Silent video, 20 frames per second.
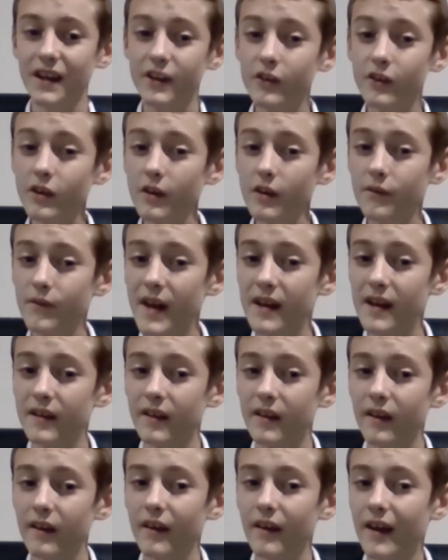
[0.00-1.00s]
you're a
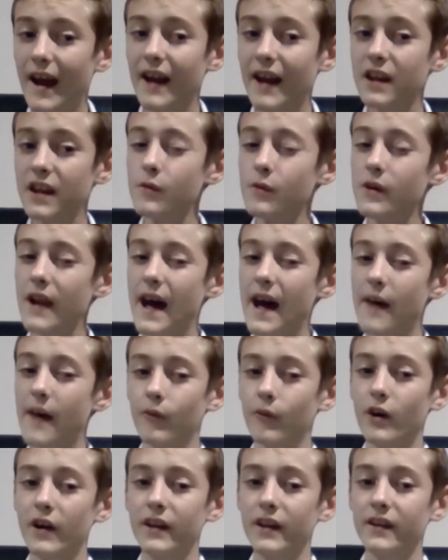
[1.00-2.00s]
defender and you wouldn't
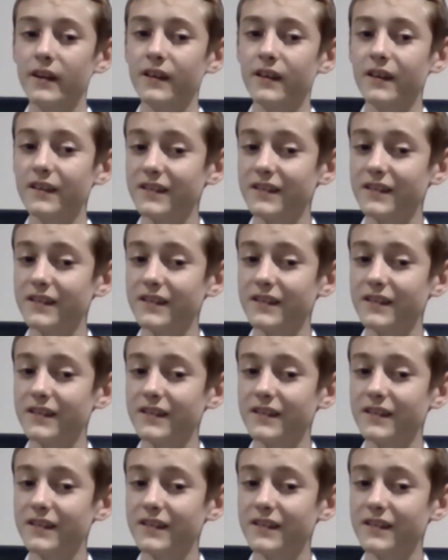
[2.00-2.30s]
have one.